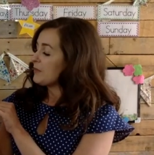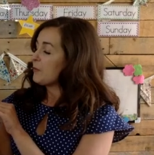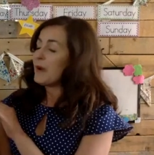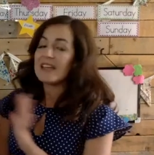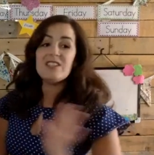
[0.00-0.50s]

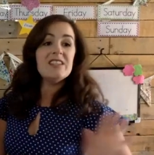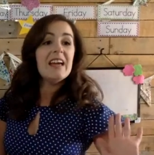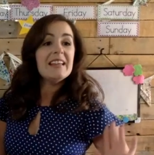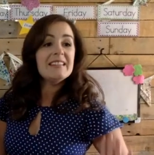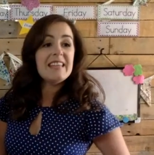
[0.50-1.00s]
The witch
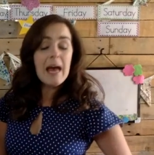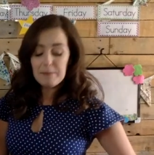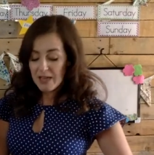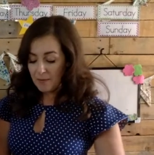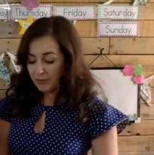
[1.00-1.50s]

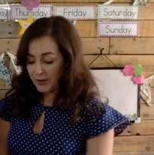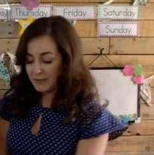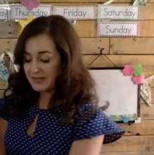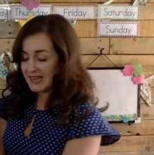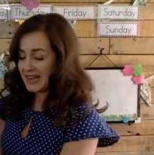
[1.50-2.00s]
tapped her
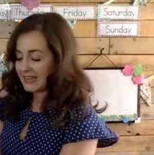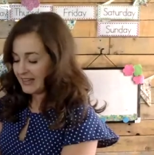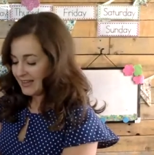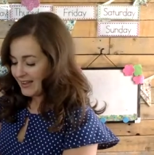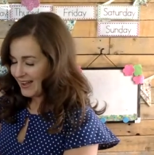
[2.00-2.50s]
broomstick,
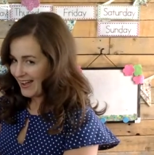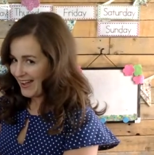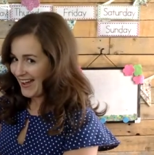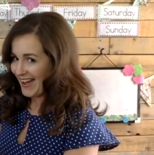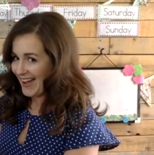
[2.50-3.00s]

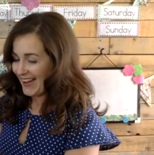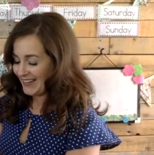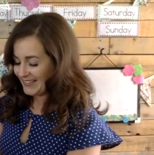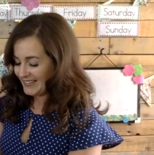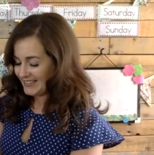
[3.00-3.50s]

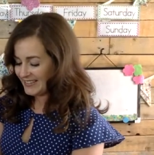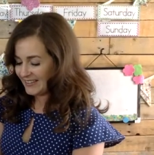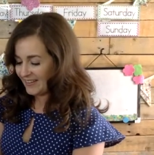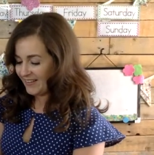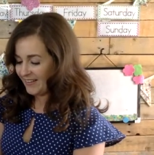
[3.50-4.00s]
and
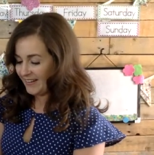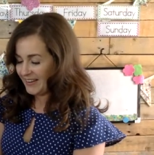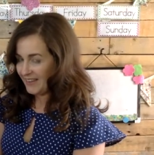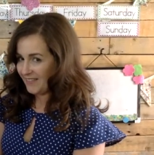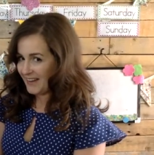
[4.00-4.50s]
are
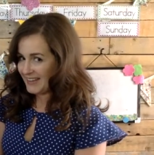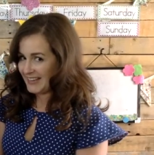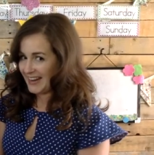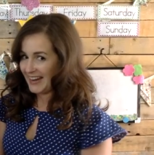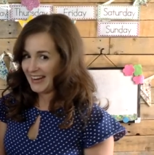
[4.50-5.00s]
you
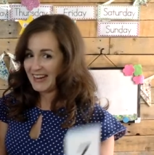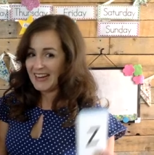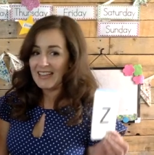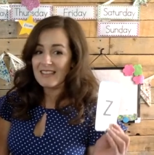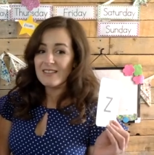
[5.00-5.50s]
ready?